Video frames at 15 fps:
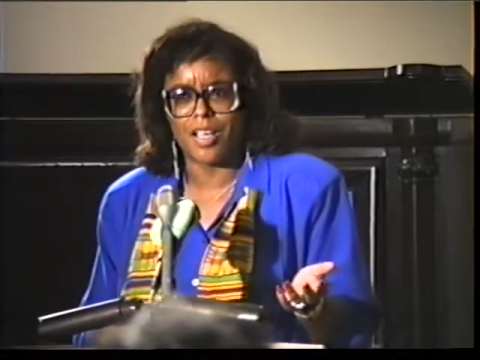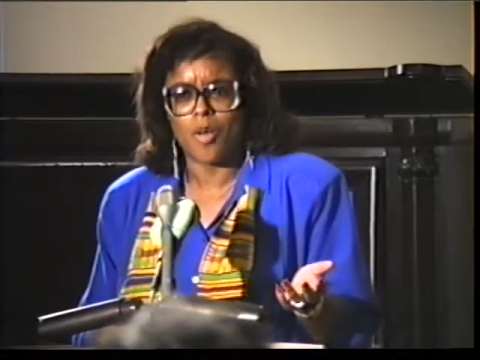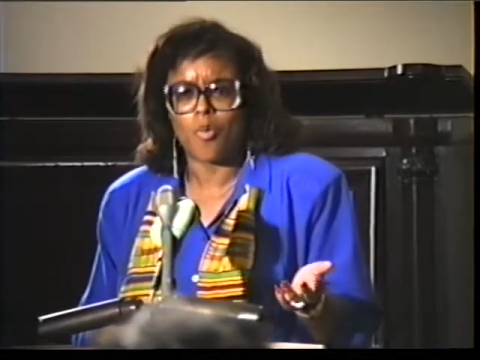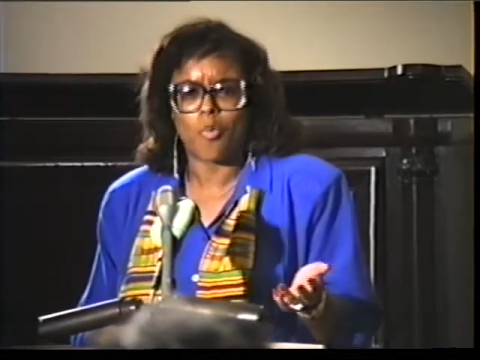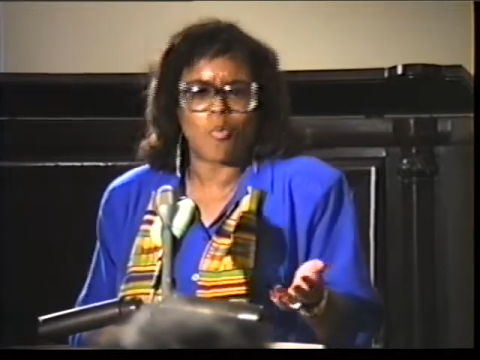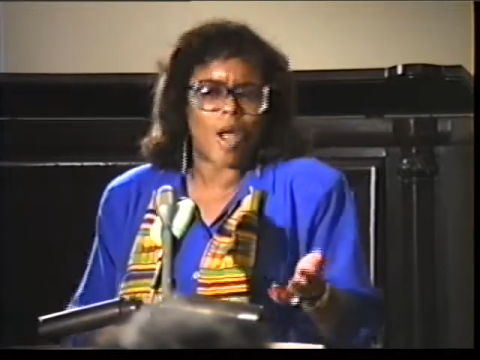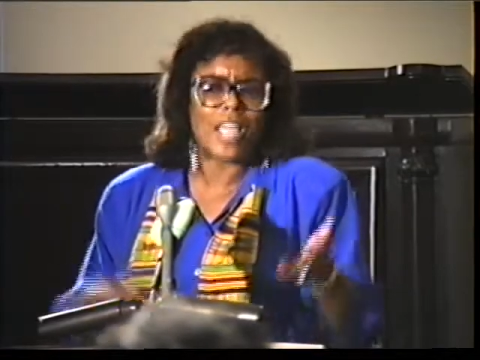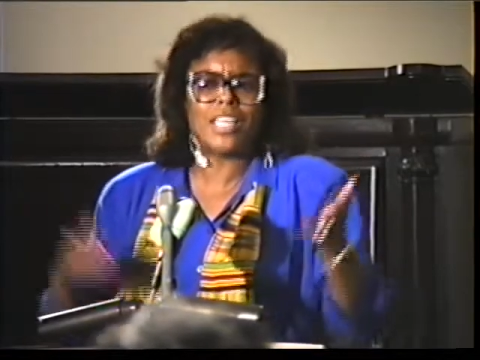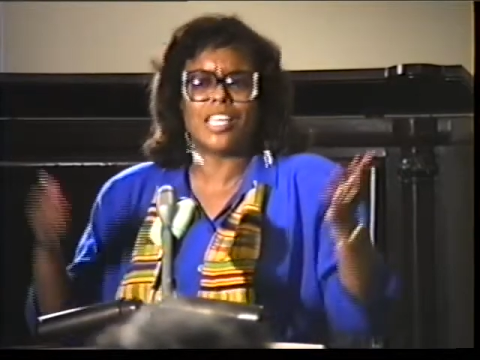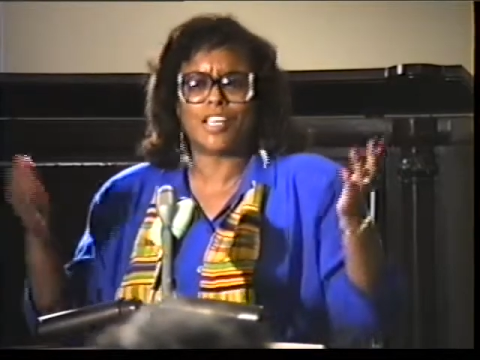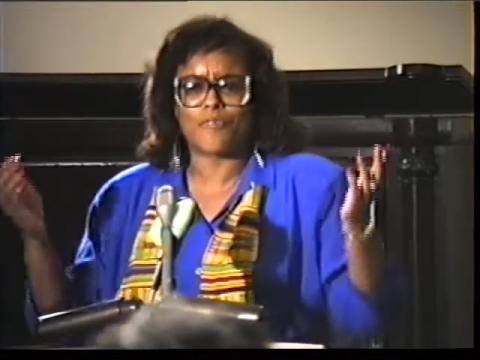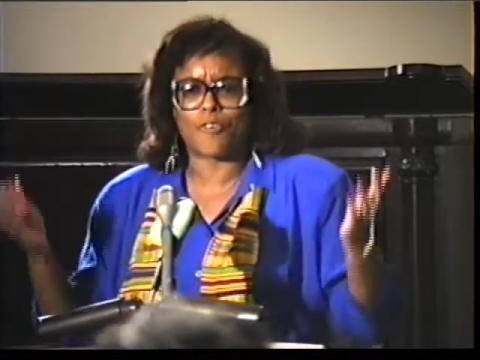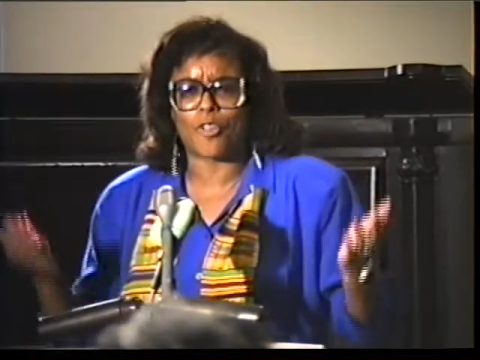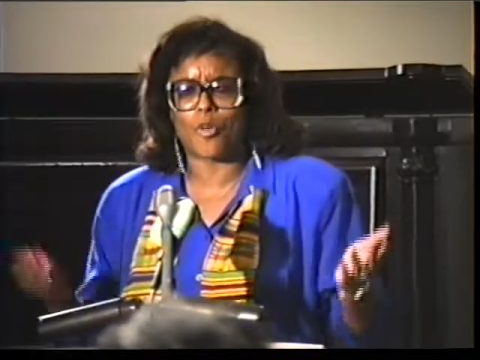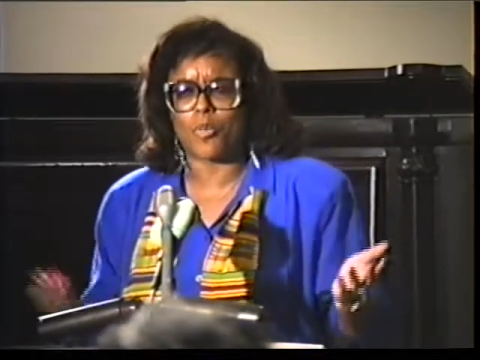
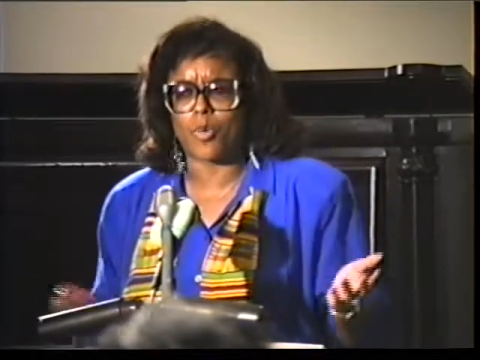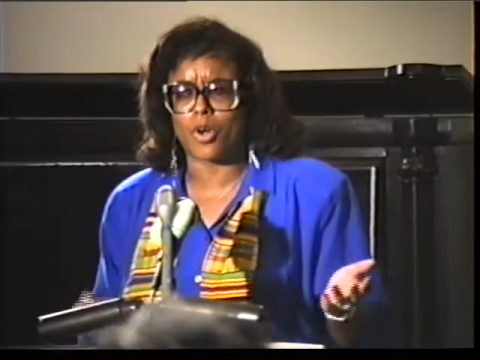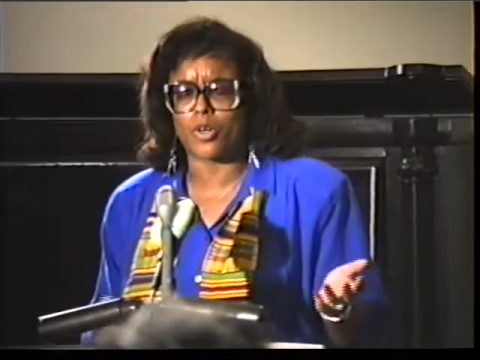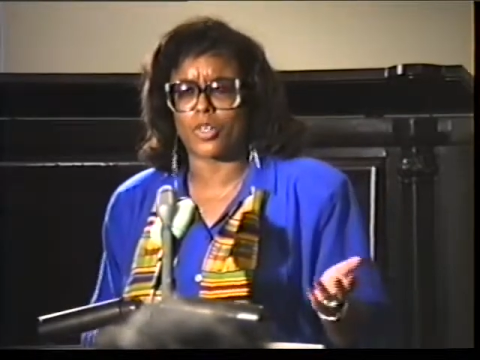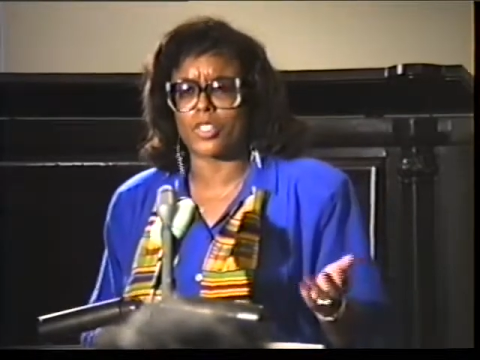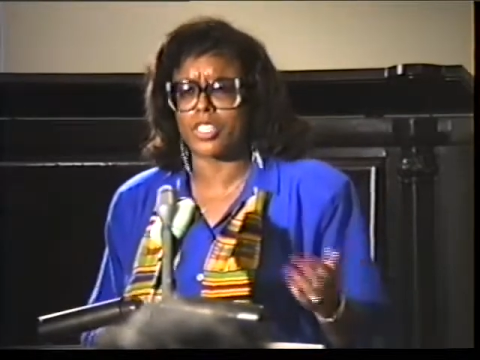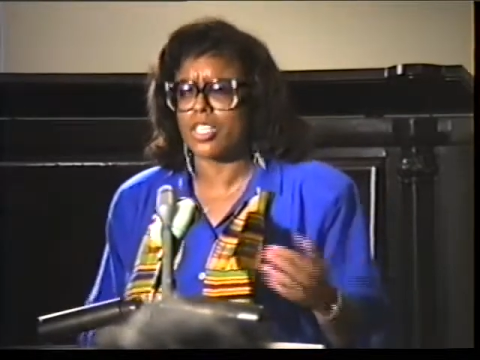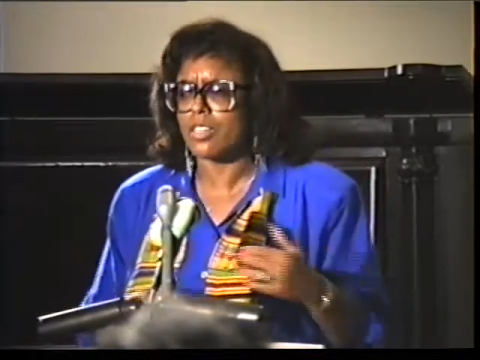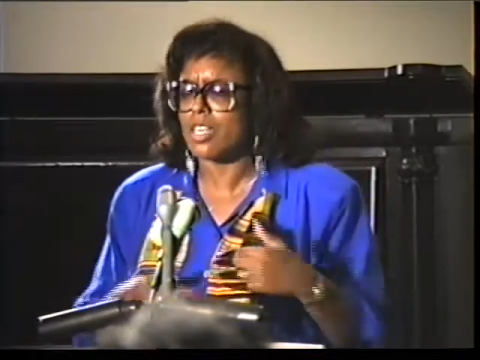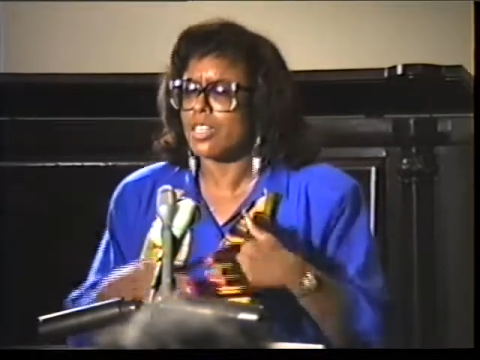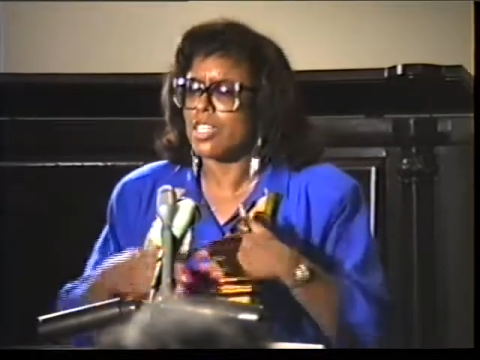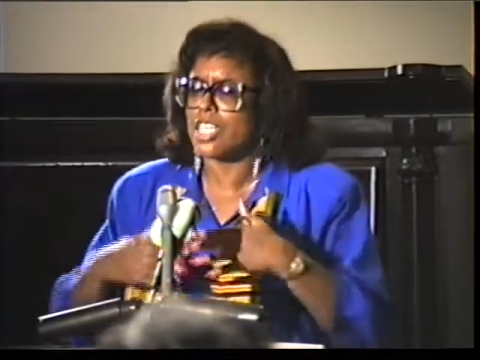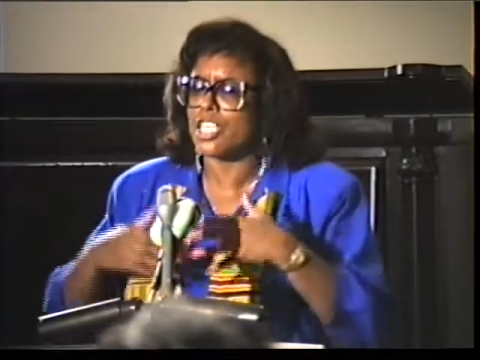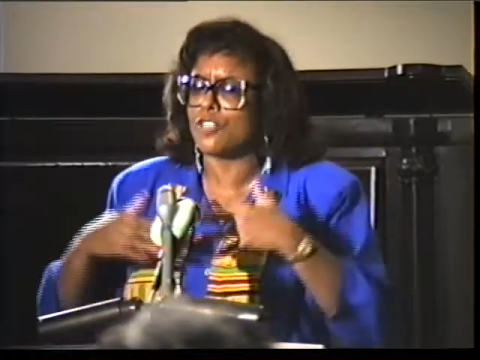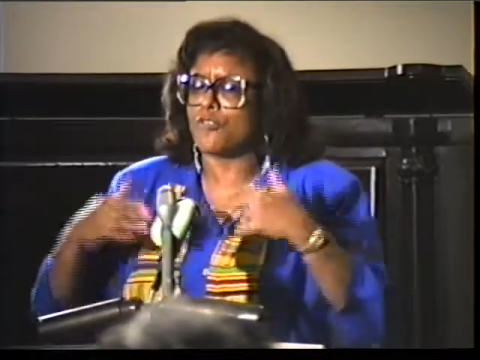Waiting for the workers. And then
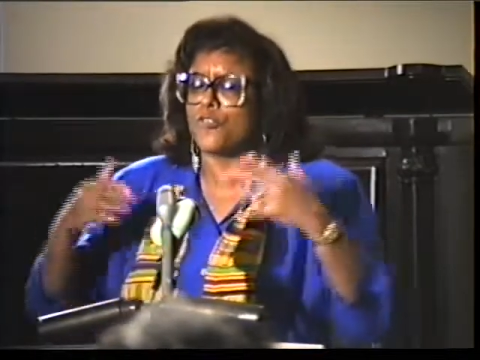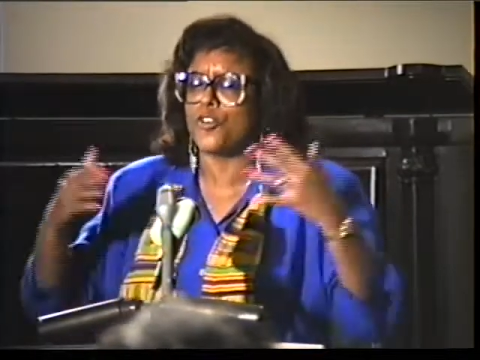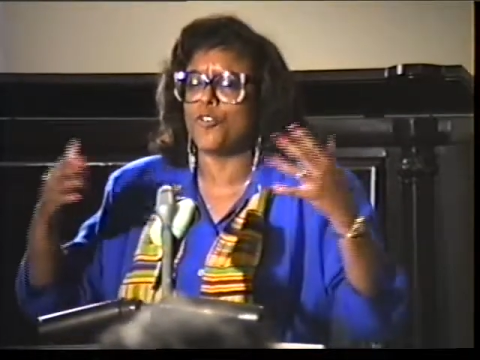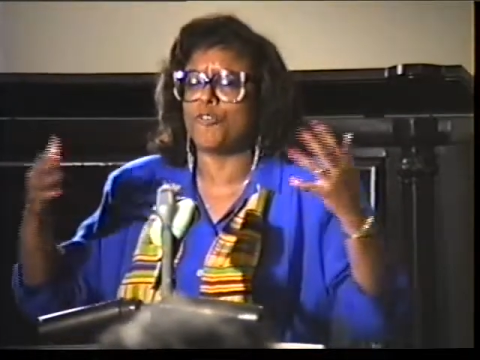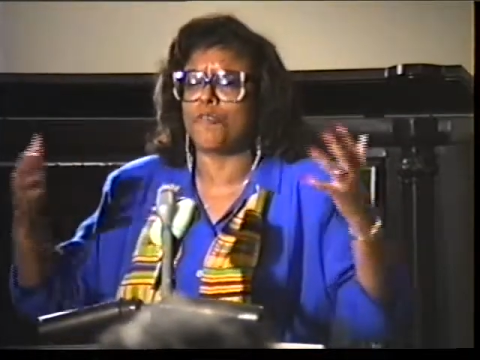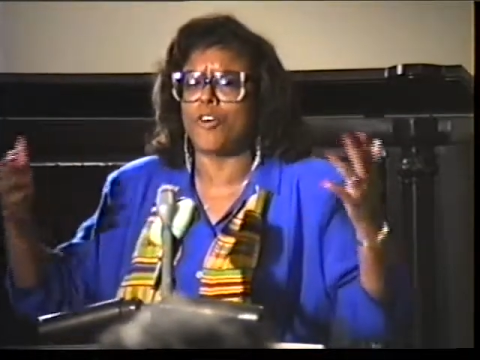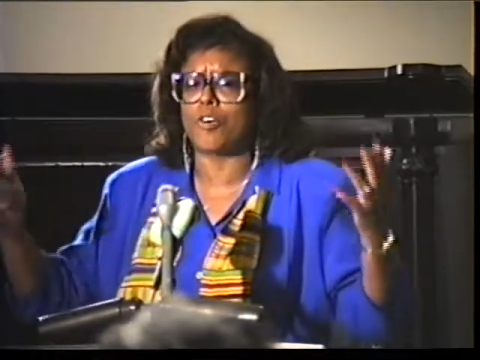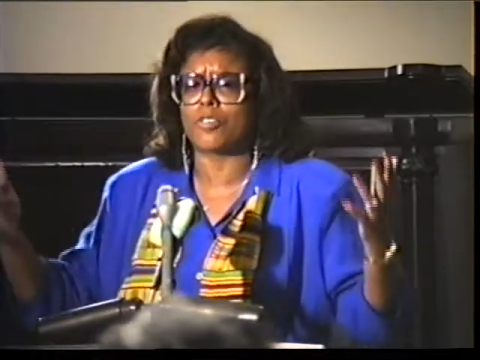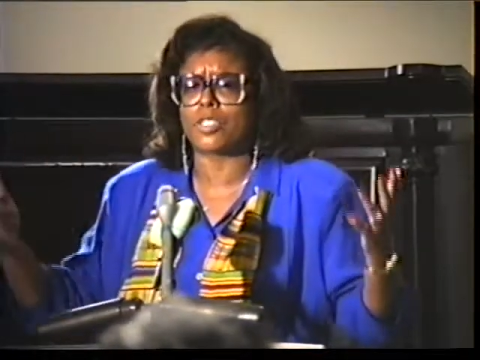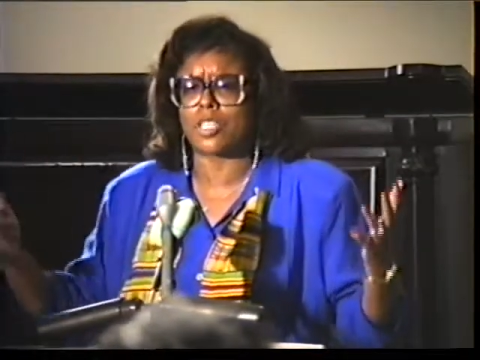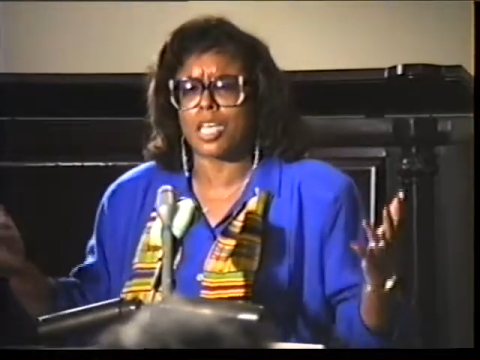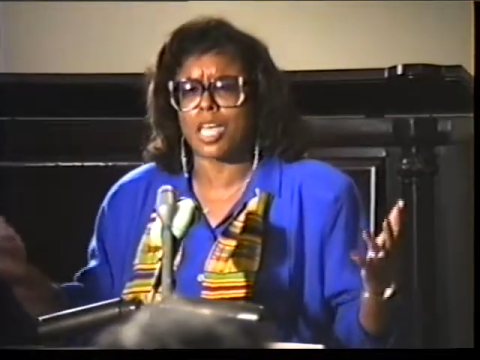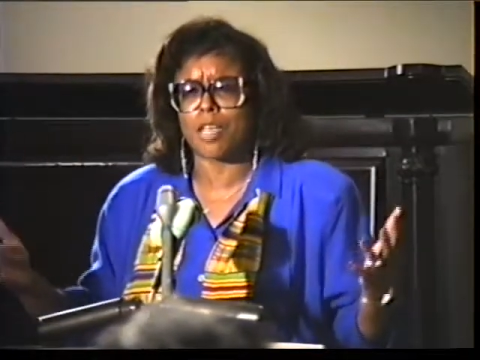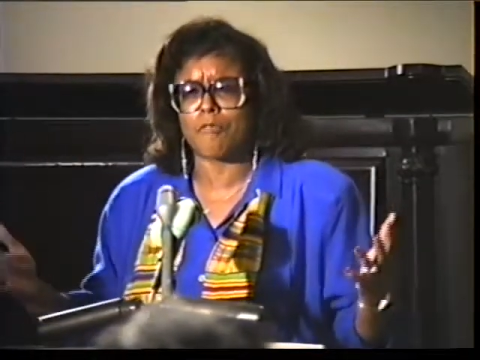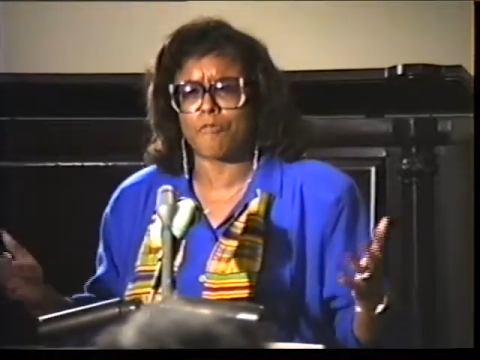these few folks
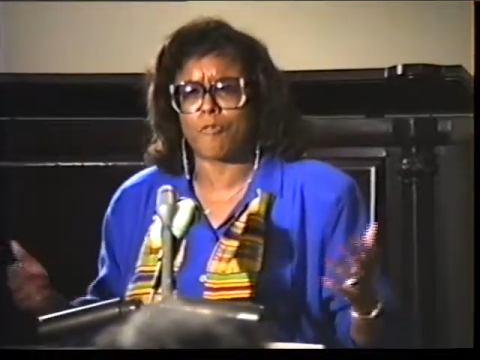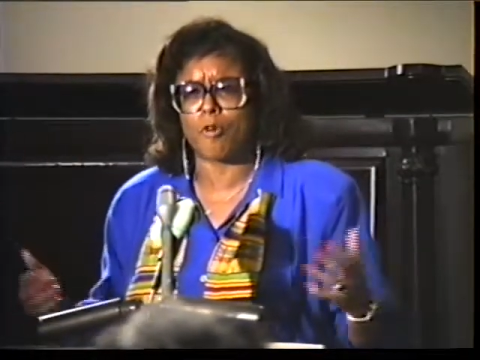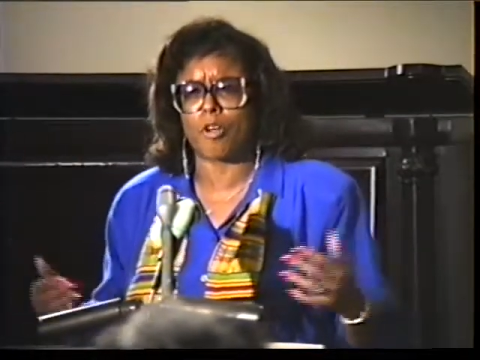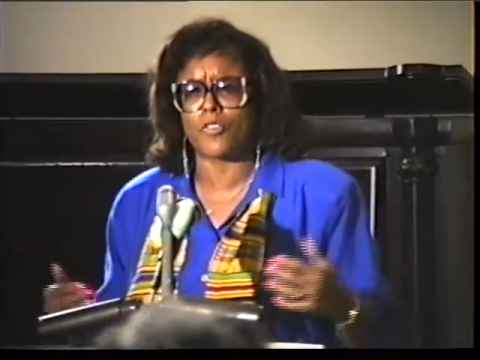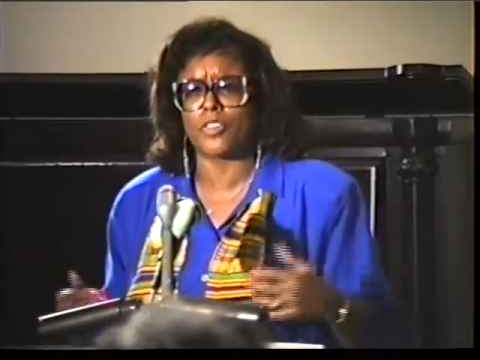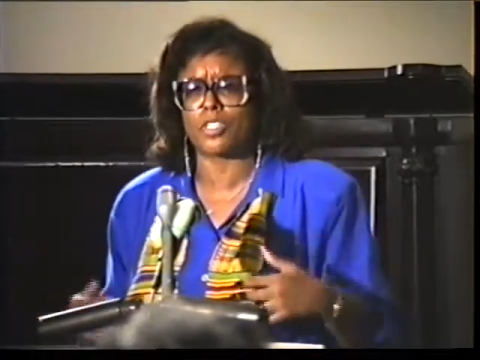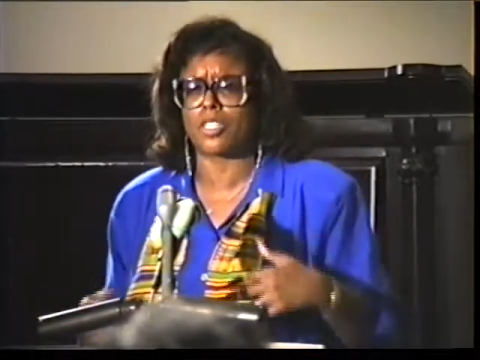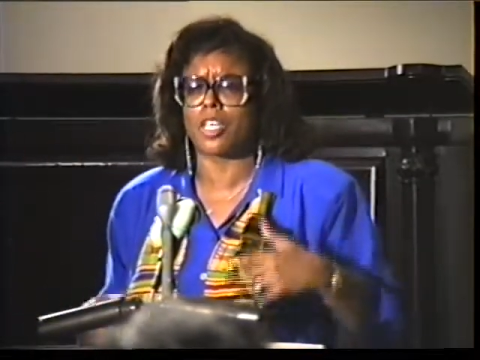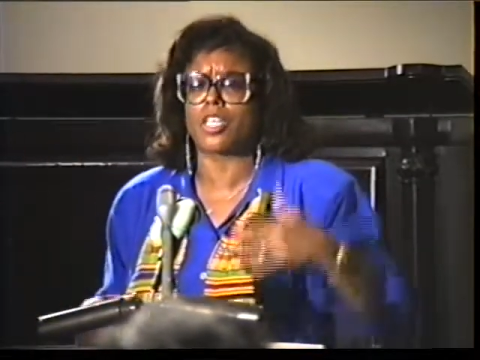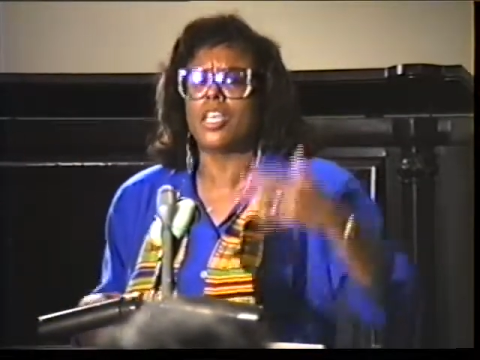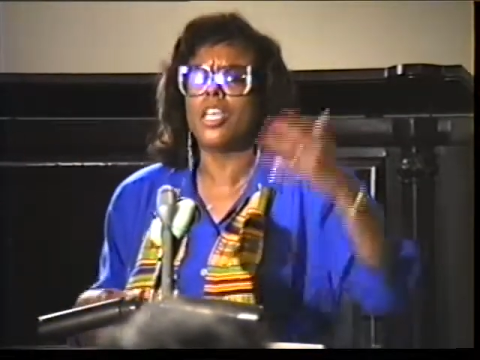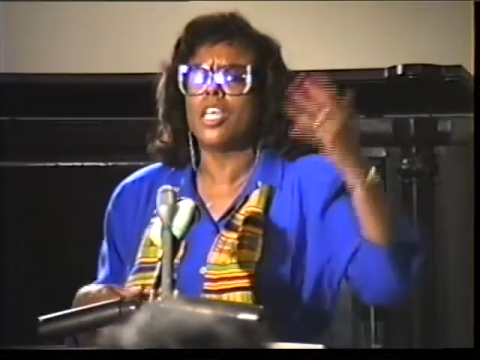came forth and said,